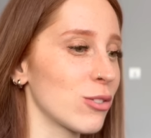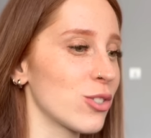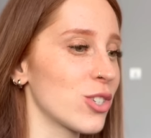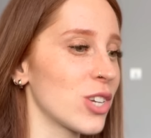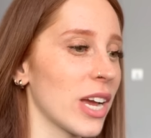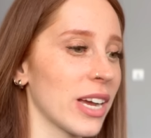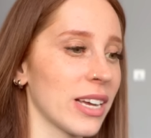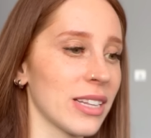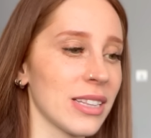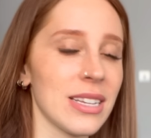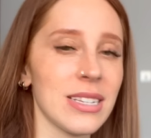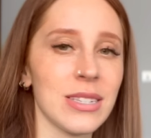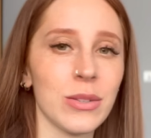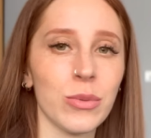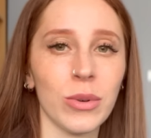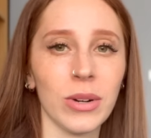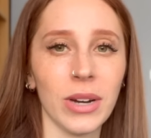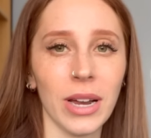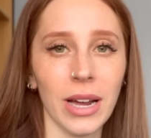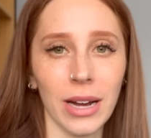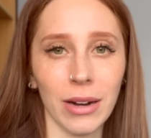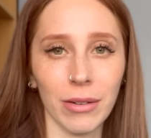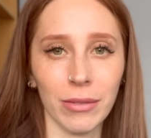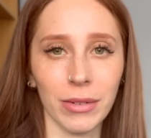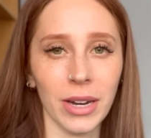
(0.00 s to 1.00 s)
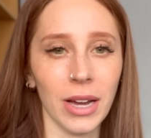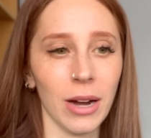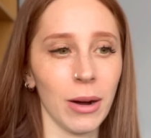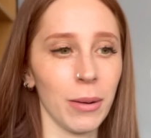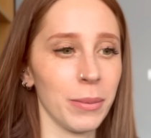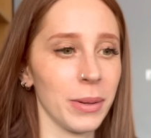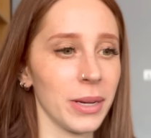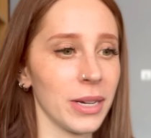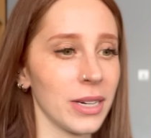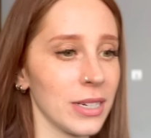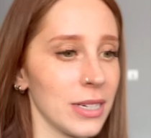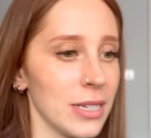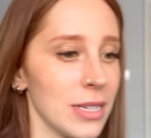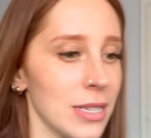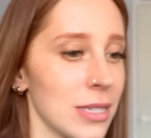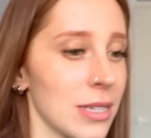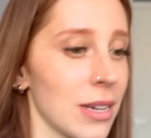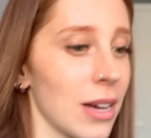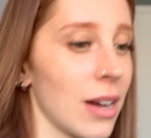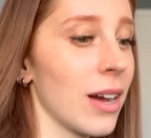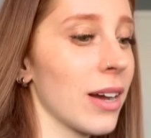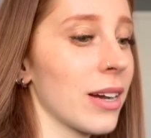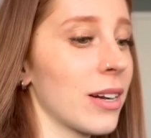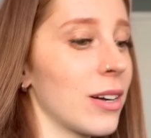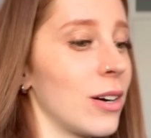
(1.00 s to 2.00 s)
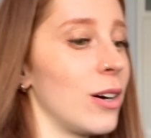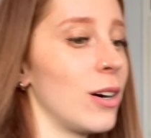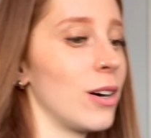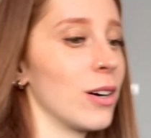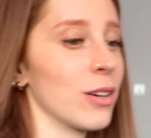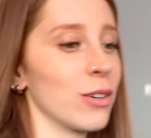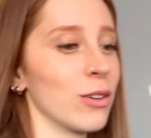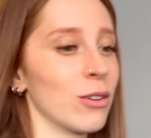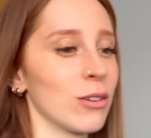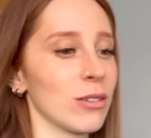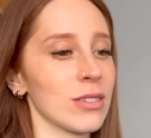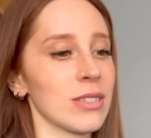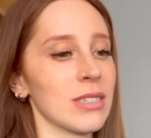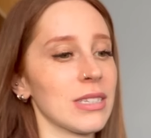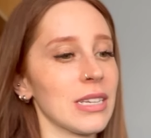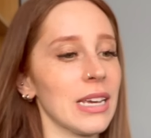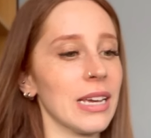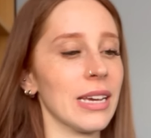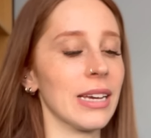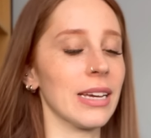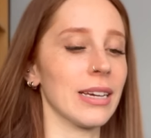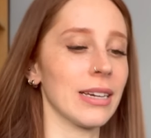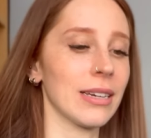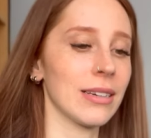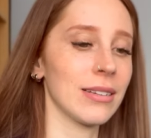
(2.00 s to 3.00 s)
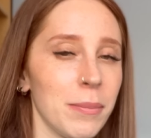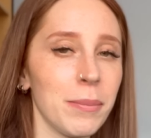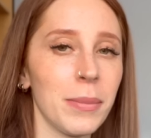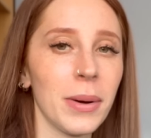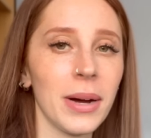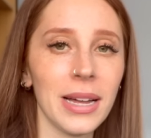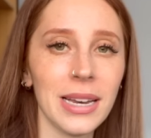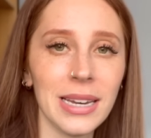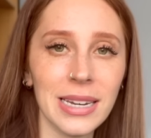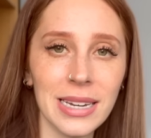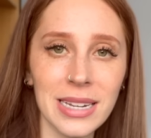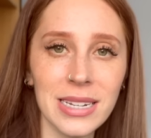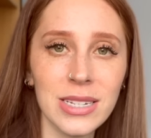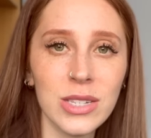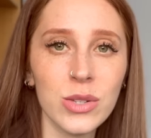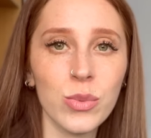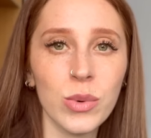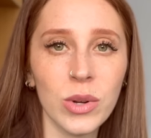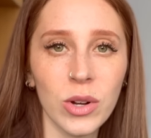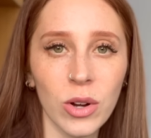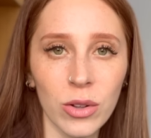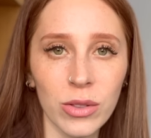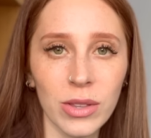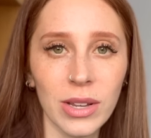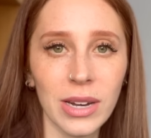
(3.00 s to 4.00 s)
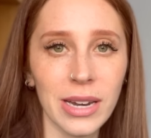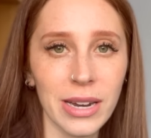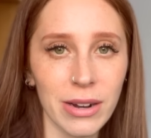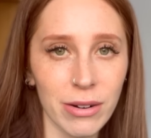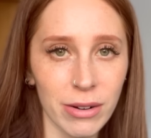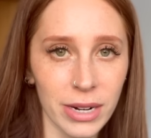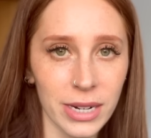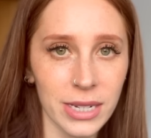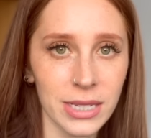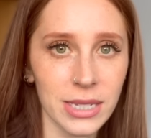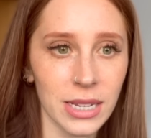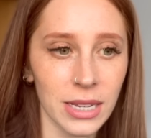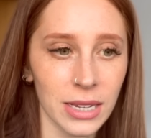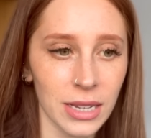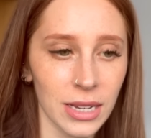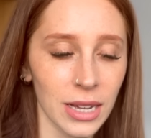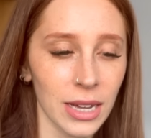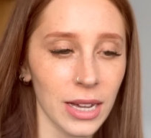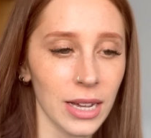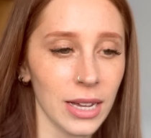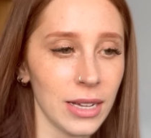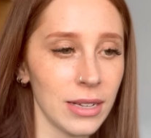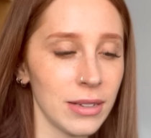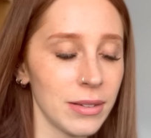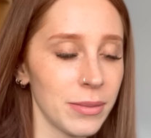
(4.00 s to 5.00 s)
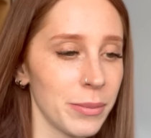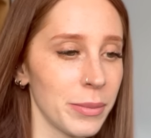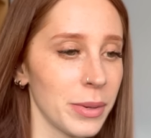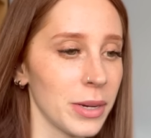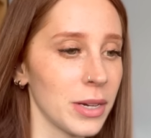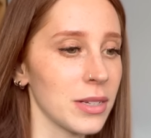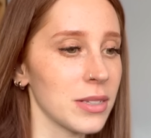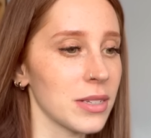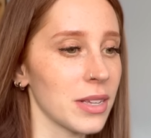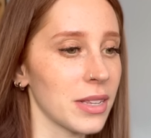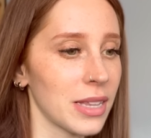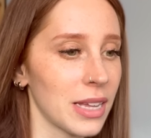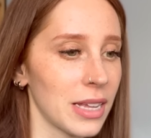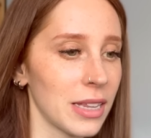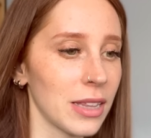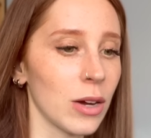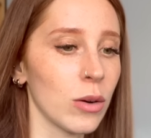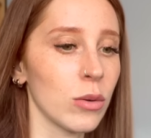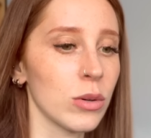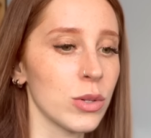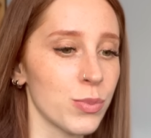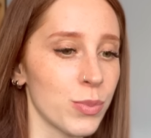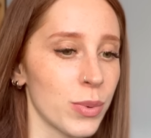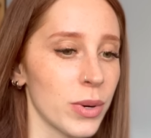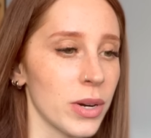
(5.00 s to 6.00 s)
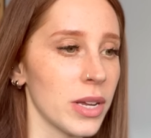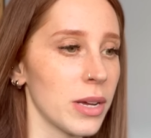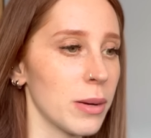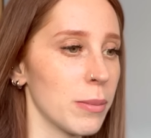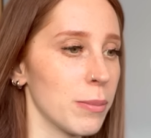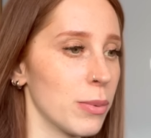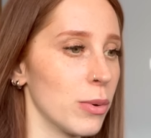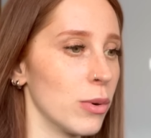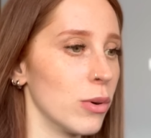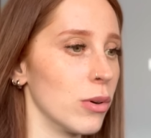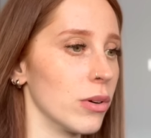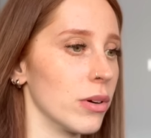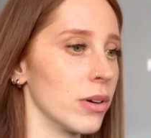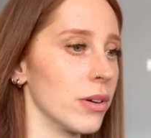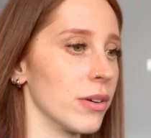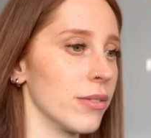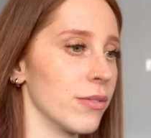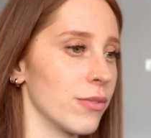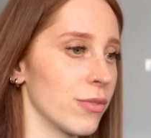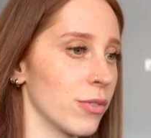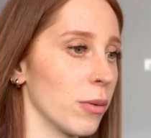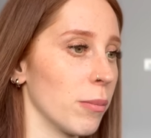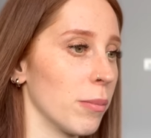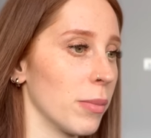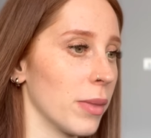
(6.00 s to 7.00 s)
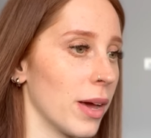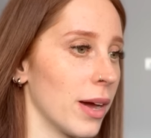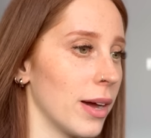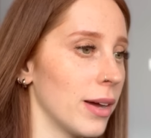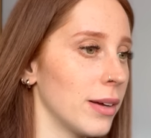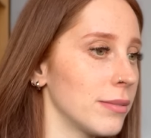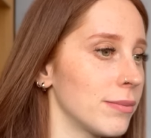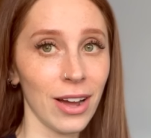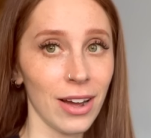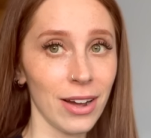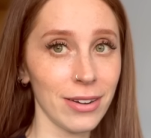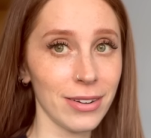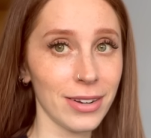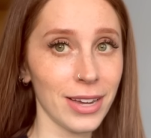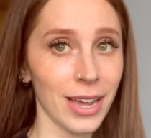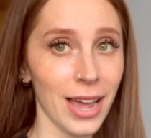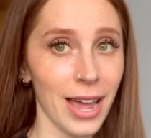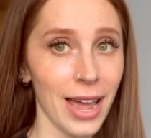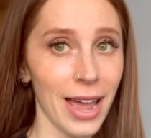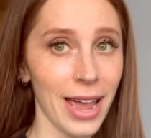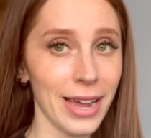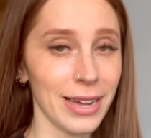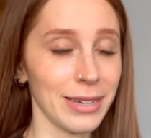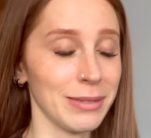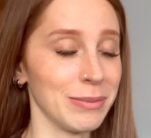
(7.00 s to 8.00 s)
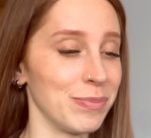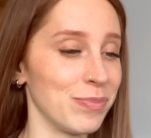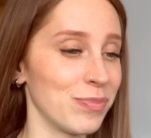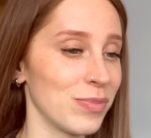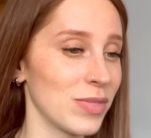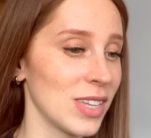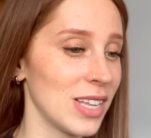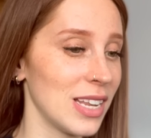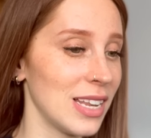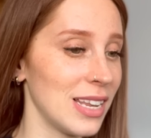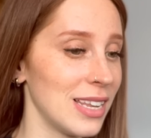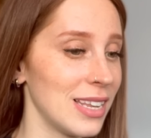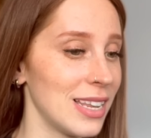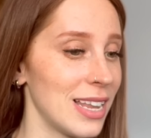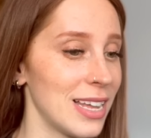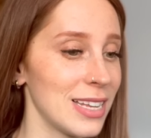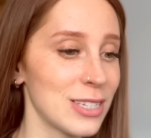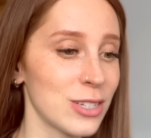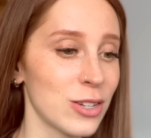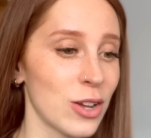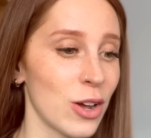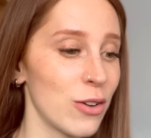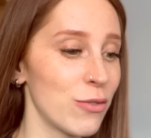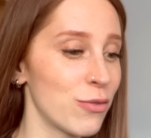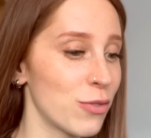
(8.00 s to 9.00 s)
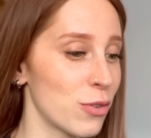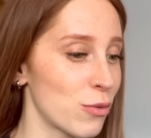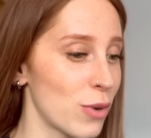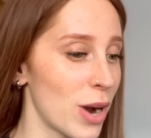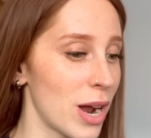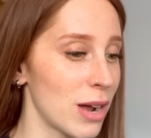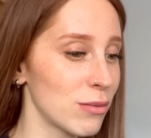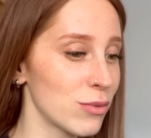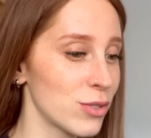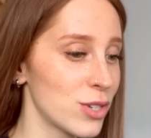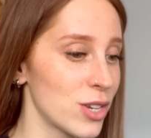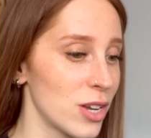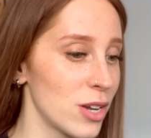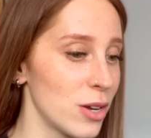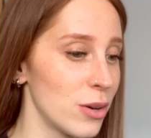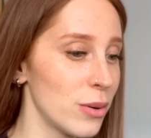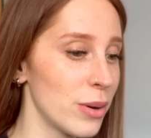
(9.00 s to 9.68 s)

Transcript: check this one out now because I can't not see it. But at least we got the lyrics in there because I think that was pretty important from that. Okay, let's go for round two